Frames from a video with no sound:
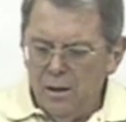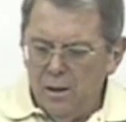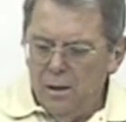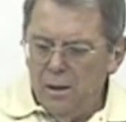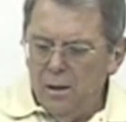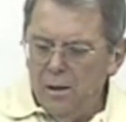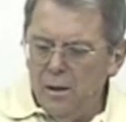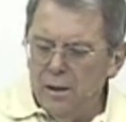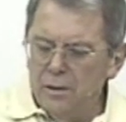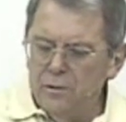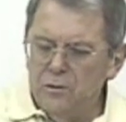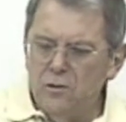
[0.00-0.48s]

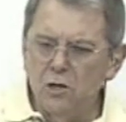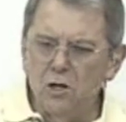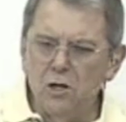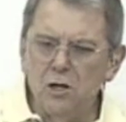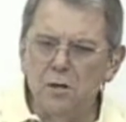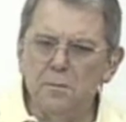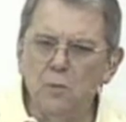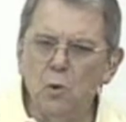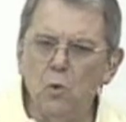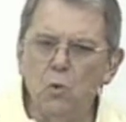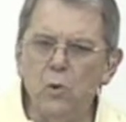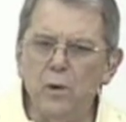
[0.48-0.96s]
It took
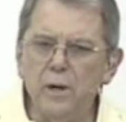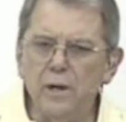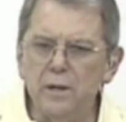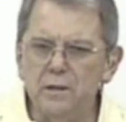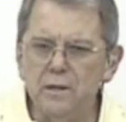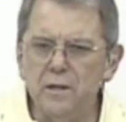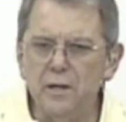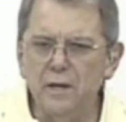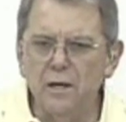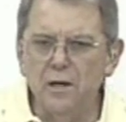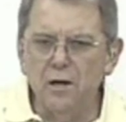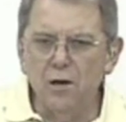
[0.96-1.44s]
them a week
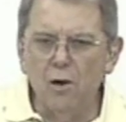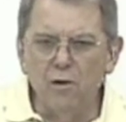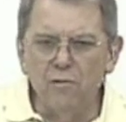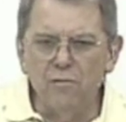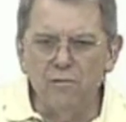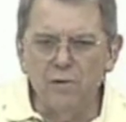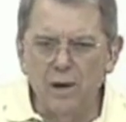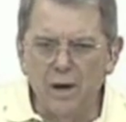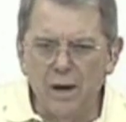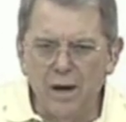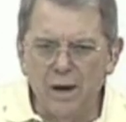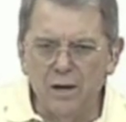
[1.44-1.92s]
to get
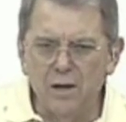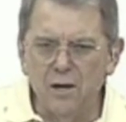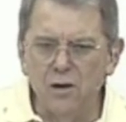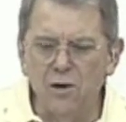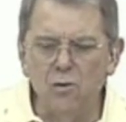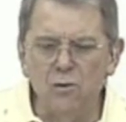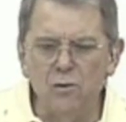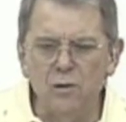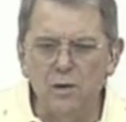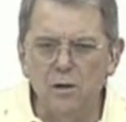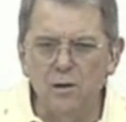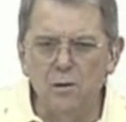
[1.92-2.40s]
over to
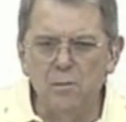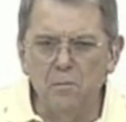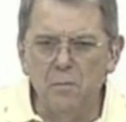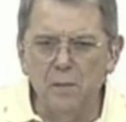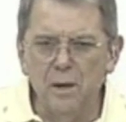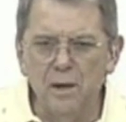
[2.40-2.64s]
Iconium,